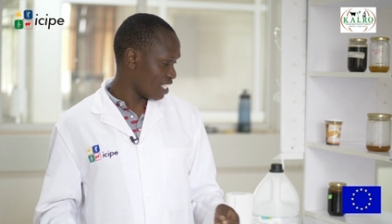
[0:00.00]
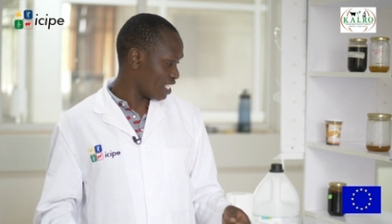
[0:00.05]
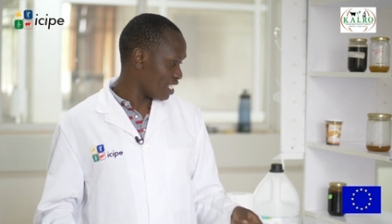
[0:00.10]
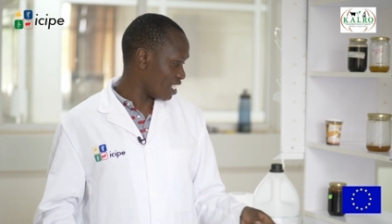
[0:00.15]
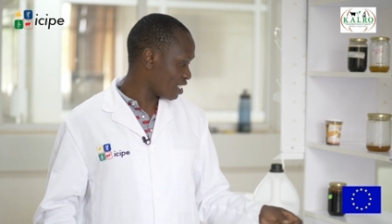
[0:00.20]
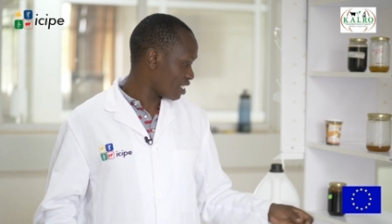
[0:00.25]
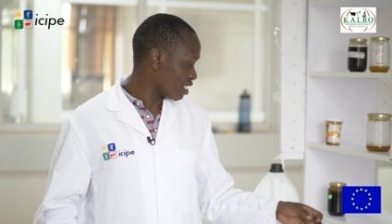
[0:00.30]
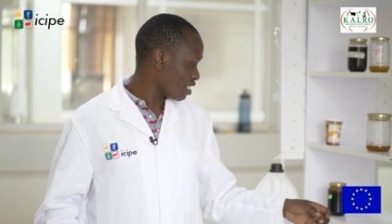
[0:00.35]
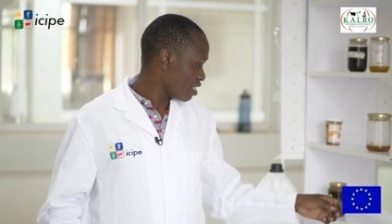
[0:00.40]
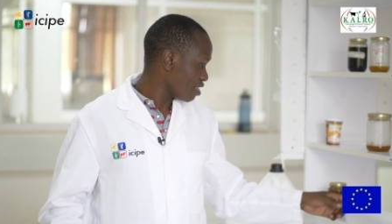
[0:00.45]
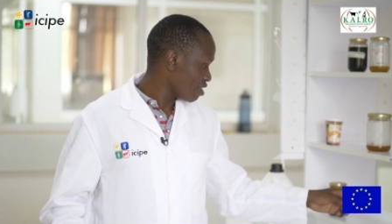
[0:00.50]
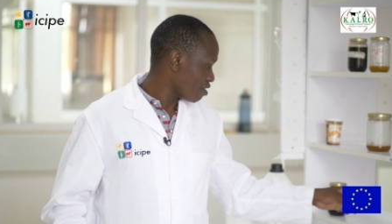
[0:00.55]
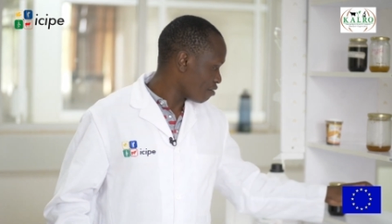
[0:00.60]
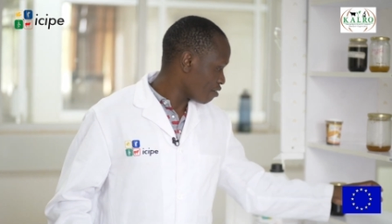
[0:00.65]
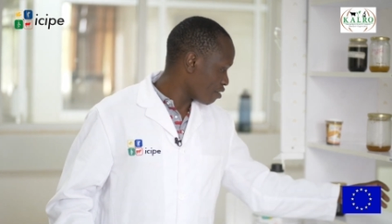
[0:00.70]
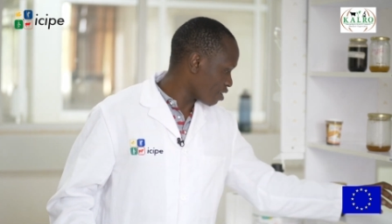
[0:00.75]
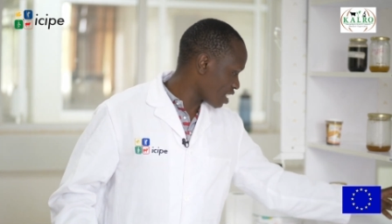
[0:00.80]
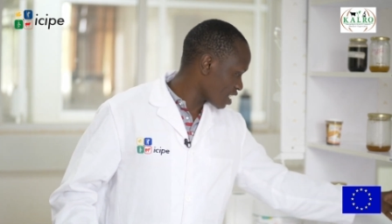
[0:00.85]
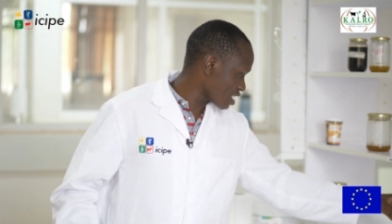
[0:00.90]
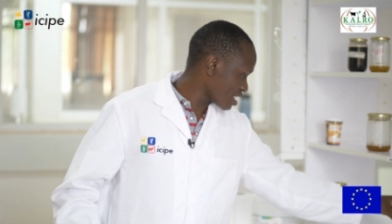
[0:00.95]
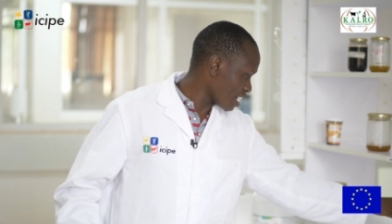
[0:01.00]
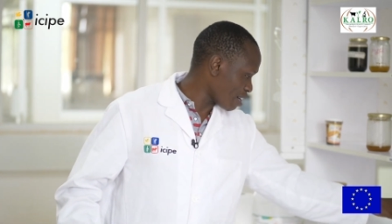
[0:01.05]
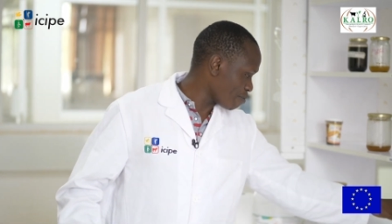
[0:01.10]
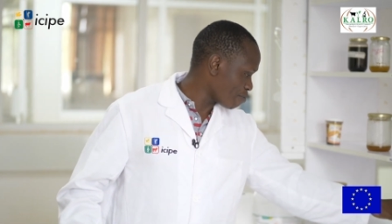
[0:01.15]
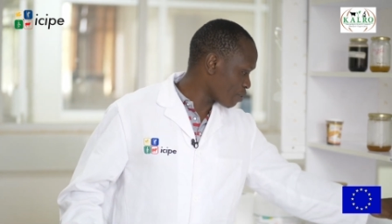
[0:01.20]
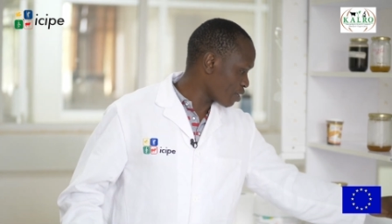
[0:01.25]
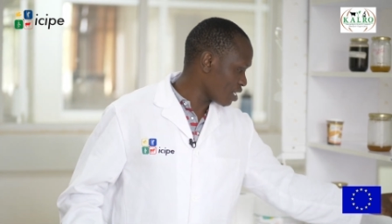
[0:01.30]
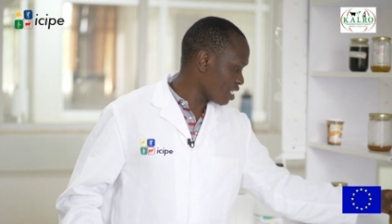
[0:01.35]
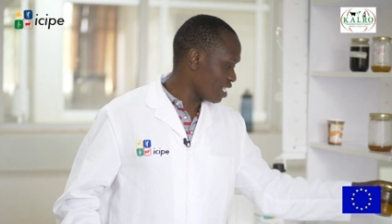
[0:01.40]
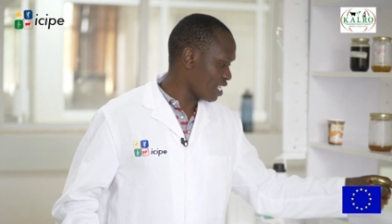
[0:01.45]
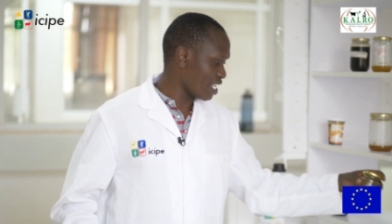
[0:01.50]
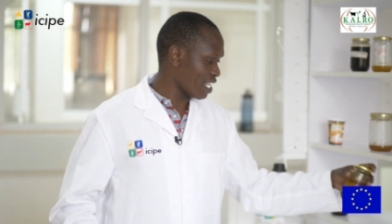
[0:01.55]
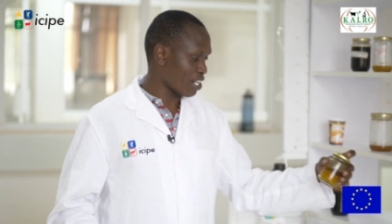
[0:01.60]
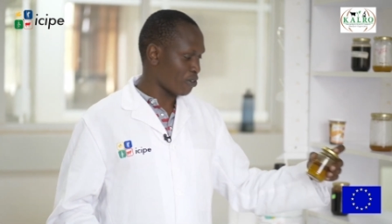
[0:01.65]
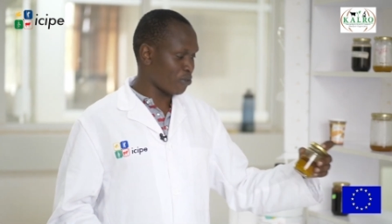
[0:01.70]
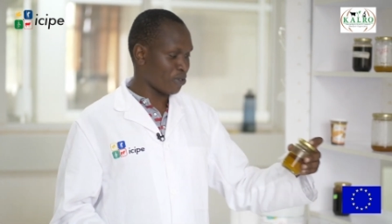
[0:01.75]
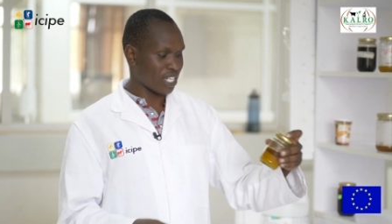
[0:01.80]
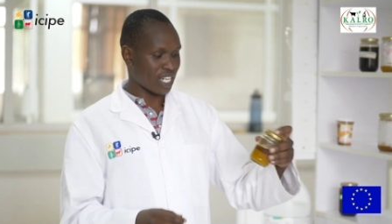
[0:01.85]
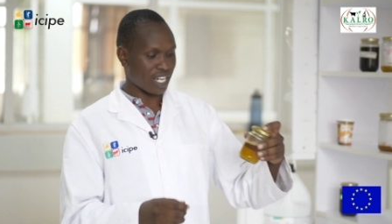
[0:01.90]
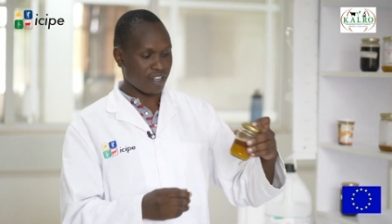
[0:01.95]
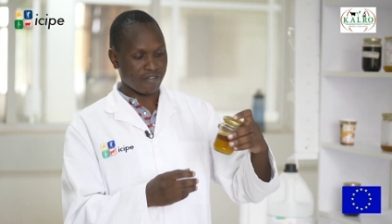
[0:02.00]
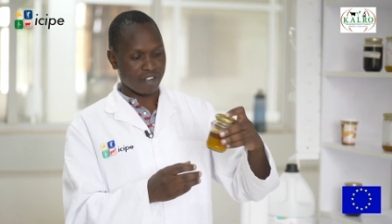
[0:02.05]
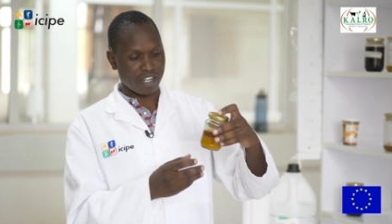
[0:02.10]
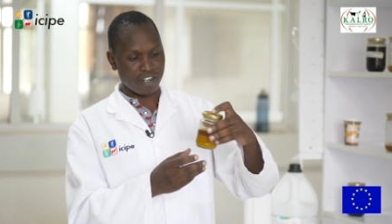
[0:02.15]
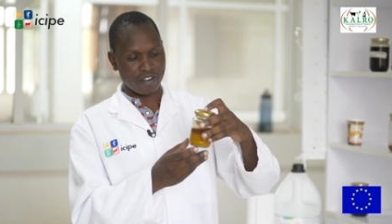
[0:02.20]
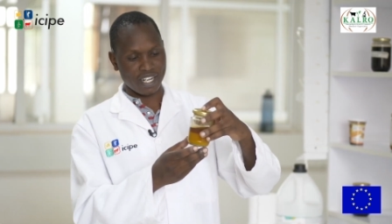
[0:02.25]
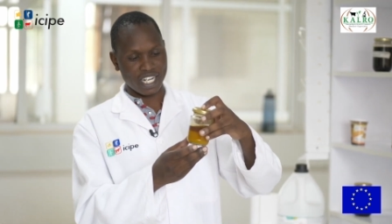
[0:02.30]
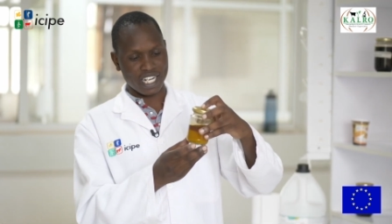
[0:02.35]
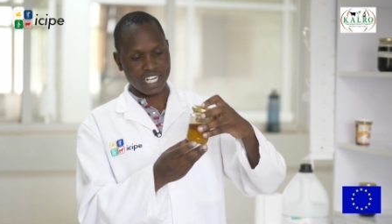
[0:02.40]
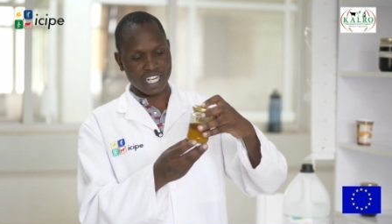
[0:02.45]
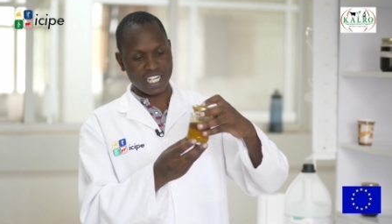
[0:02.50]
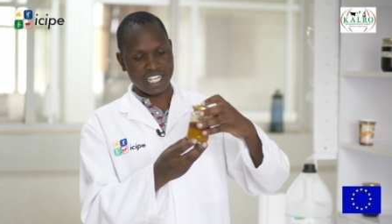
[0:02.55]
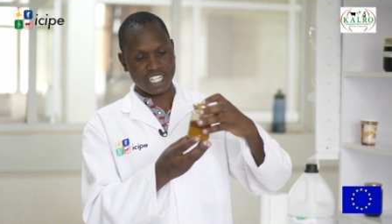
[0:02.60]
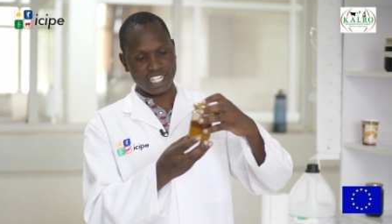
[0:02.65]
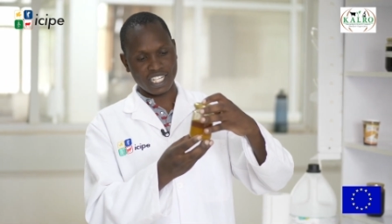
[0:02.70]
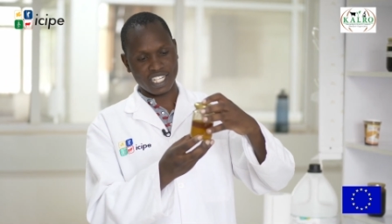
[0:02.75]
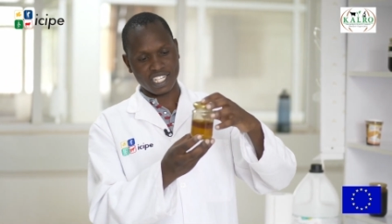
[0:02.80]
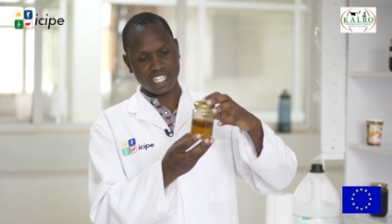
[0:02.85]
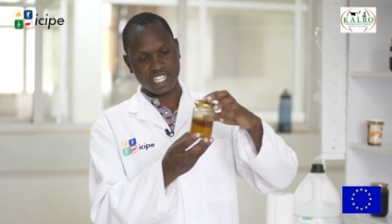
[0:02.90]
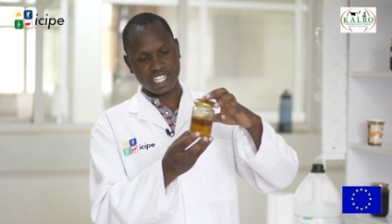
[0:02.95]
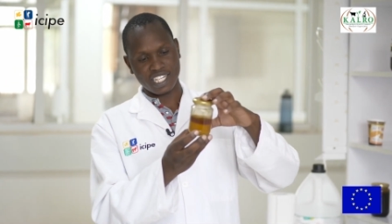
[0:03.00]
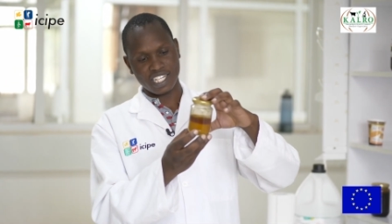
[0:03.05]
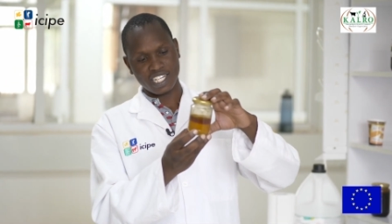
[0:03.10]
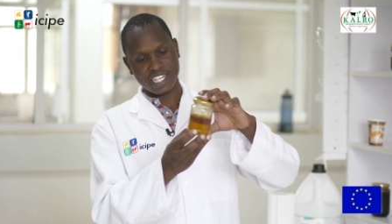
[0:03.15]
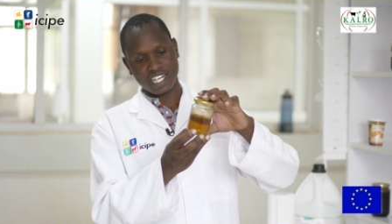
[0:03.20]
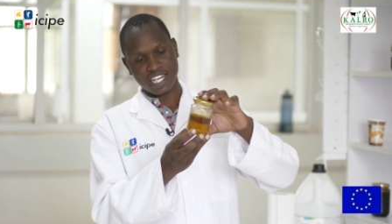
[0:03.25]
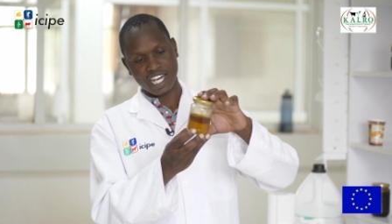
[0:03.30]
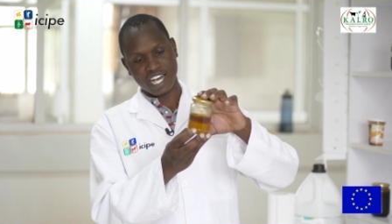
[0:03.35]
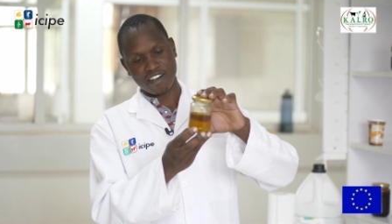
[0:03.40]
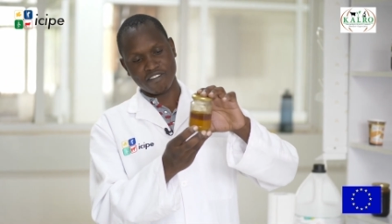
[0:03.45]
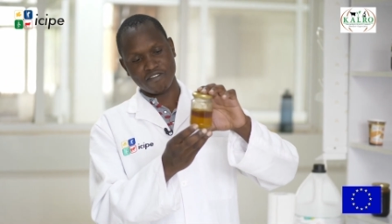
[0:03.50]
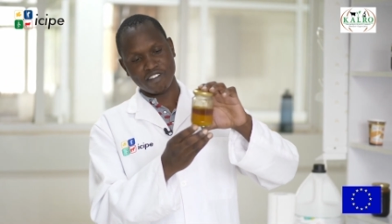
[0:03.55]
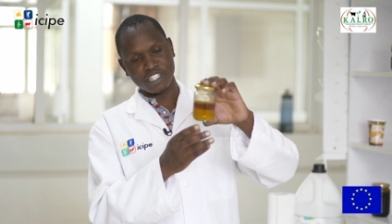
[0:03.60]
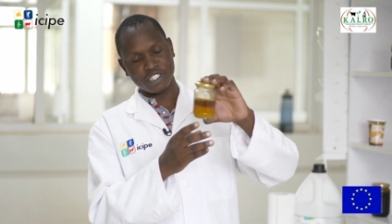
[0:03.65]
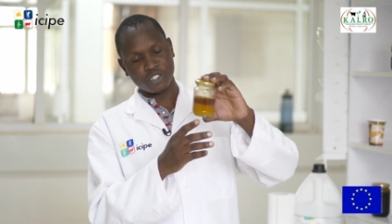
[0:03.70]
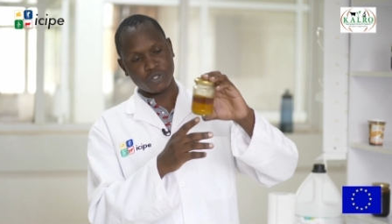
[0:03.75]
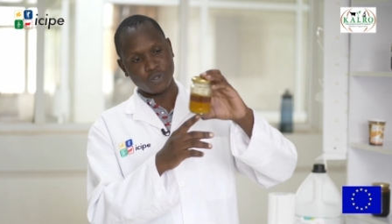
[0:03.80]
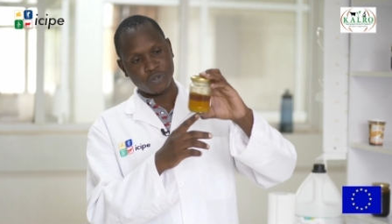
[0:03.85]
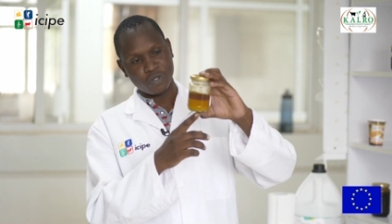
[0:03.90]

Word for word: in it. For example, here we have our honey having two